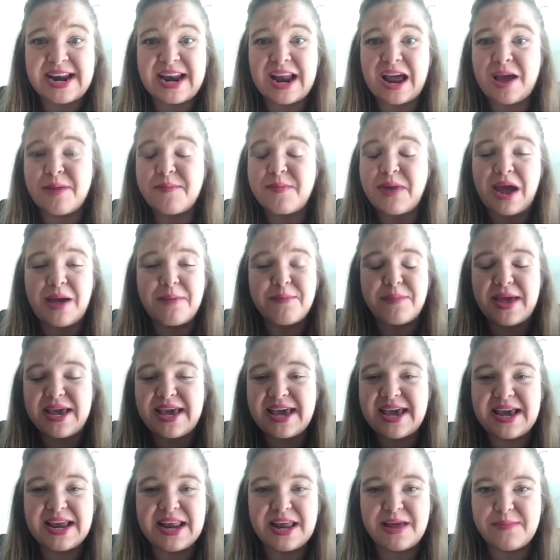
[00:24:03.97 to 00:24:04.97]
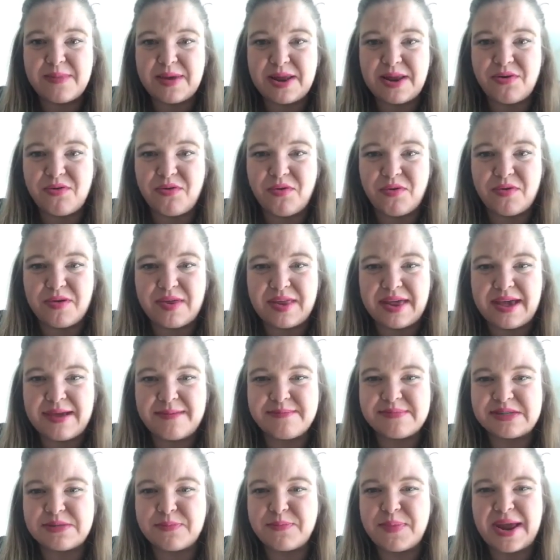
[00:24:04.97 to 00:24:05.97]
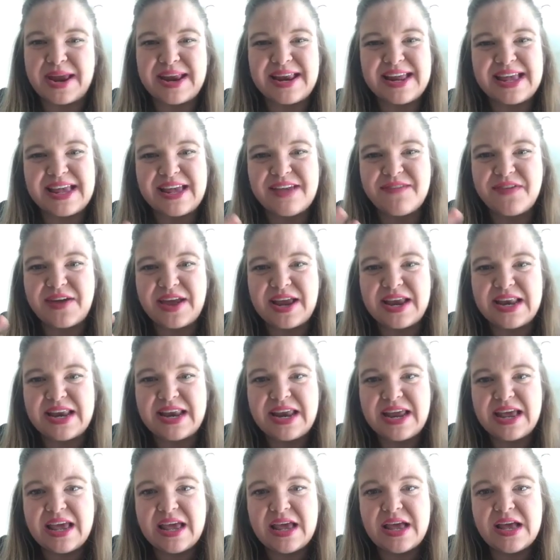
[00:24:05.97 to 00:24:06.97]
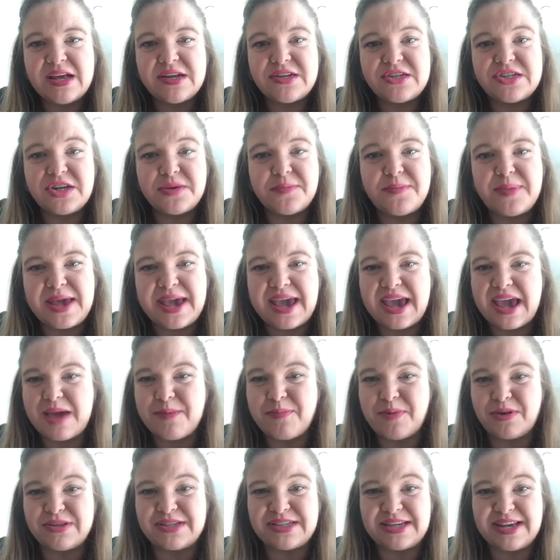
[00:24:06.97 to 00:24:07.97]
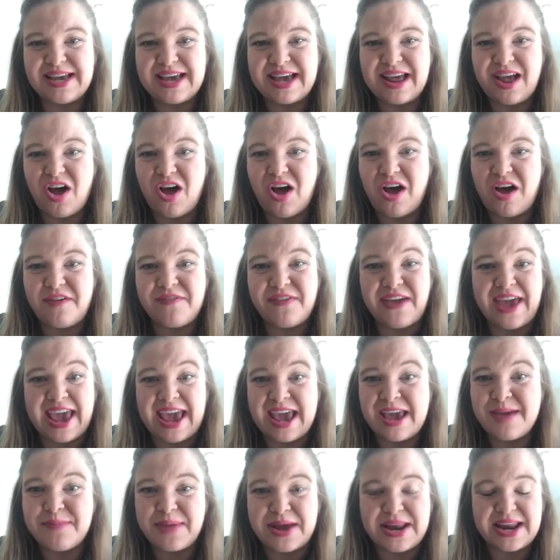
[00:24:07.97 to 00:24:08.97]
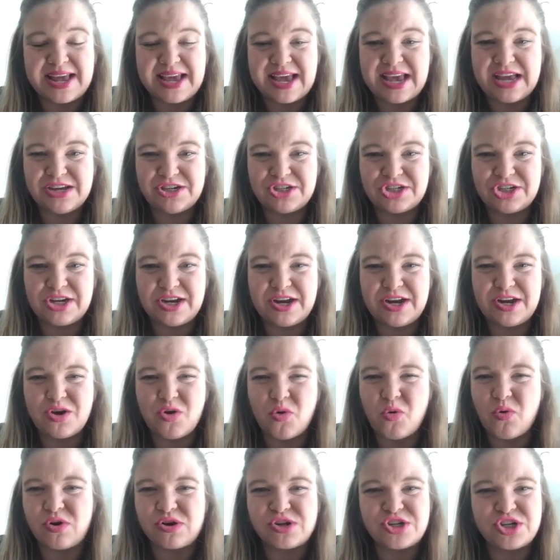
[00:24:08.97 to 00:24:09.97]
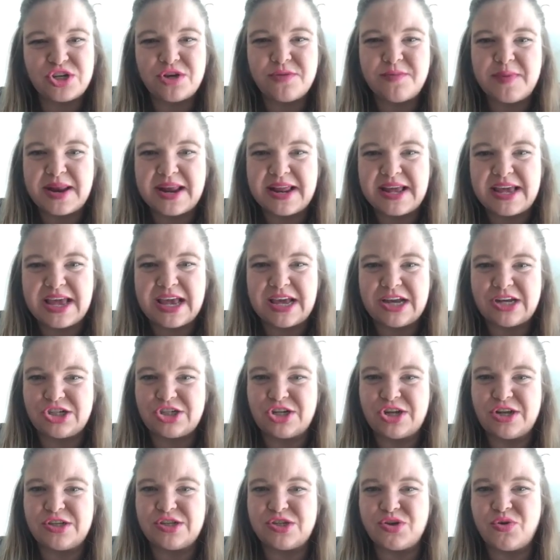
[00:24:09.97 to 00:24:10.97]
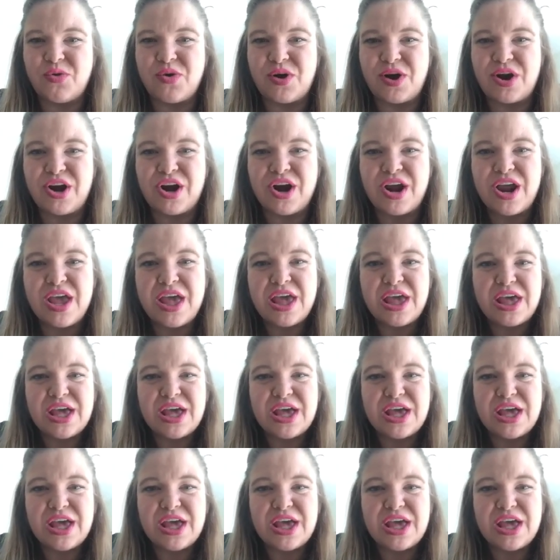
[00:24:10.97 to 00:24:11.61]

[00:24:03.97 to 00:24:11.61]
And I'm not making any medical claims, but even to be able to get off a medication or two medications, or,